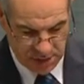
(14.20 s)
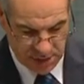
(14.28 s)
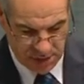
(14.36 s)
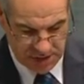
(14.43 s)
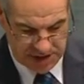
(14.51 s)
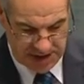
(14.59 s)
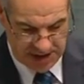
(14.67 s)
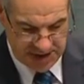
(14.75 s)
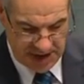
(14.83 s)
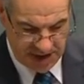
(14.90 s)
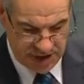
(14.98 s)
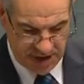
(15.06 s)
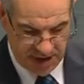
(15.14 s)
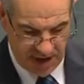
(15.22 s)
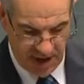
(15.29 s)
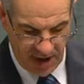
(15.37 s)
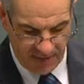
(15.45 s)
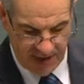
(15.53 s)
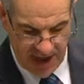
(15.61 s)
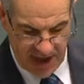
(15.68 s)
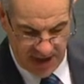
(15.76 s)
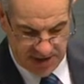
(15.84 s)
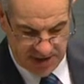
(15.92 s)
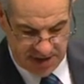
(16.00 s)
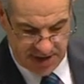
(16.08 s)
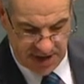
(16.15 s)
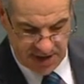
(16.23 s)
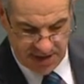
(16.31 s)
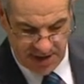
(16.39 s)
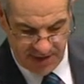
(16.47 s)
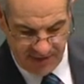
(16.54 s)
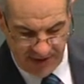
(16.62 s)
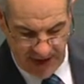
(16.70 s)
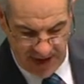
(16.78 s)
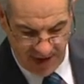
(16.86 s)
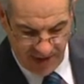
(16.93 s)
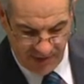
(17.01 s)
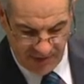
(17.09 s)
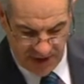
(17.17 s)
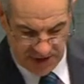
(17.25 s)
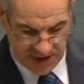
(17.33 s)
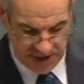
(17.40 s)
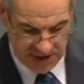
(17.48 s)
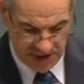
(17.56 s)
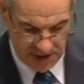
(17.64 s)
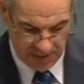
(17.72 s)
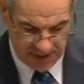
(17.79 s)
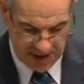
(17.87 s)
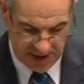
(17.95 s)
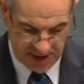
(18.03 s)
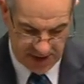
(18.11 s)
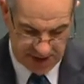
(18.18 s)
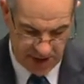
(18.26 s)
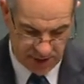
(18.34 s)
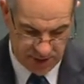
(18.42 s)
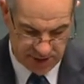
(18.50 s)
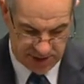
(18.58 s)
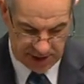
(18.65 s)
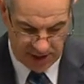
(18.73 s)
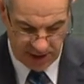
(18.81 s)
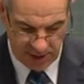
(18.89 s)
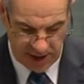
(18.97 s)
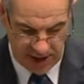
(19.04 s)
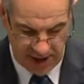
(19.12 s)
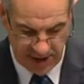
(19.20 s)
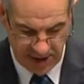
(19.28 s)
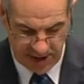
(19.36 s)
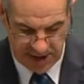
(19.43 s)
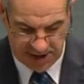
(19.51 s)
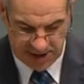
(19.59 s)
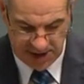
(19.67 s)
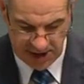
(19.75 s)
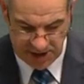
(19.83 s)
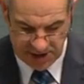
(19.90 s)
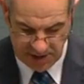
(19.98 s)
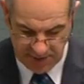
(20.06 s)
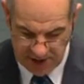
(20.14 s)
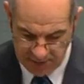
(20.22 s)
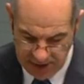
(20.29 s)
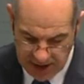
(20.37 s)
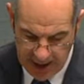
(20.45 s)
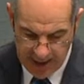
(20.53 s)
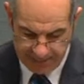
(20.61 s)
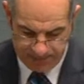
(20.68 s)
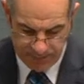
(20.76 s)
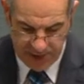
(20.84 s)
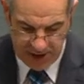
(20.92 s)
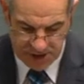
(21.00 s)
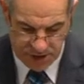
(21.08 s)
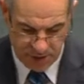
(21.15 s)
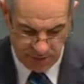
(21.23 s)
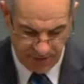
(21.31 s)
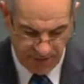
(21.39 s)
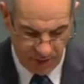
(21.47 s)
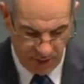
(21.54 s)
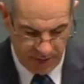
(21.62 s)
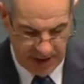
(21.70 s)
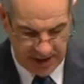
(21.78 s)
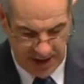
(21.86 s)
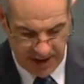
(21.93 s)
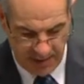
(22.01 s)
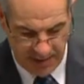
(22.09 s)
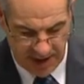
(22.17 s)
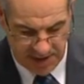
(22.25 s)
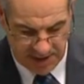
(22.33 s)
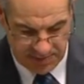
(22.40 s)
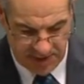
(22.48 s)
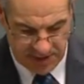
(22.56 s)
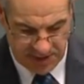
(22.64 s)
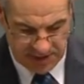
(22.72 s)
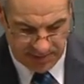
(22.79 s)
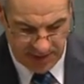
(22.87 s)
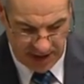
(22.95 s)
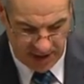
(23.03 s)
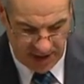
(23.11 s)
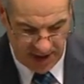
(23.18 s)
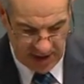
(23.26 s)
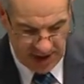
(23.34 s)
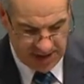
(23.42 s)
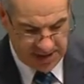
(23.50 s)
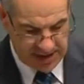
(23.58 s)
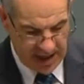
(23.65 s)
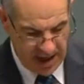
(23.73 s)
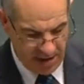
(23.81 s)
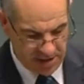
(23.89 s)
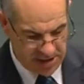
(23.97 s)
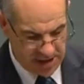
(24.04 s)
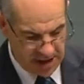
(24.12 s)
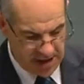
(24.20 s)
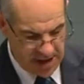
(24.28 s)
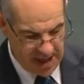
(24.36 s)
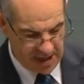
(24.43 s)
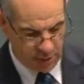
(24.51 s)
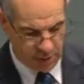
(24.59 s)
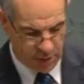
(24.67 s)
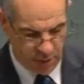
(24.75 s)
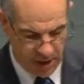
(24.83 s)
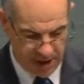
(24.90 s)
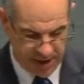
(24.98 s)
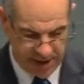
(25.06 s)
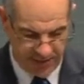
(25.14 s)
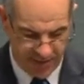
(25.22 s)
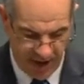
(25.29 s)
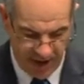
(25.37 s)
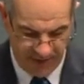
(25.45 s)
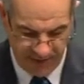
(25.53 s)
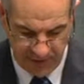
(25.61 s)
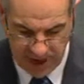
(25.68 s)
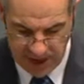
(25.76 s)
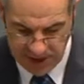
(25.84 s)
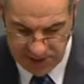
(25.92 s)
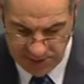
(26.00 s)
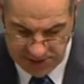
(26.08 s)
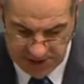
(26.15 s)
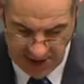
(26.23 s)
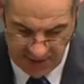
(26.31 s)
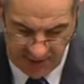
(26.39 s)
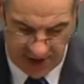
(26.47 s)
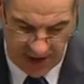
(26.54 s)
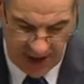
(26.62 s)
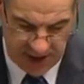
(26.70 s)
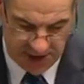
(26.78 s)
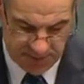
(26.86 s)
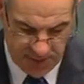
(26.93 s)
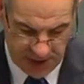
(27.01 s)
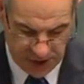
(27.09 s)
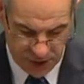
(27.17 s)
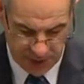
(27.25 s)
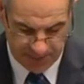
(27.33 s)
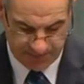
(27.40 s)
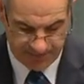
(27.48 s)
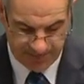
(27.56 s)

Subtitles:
draws the attention of the House to the failure of measures adopted in the Social Security and other legislation amendment, Pension Reform and Other Budget Measures Bill to guarantee an adequate quality of life for those receiving the age pension.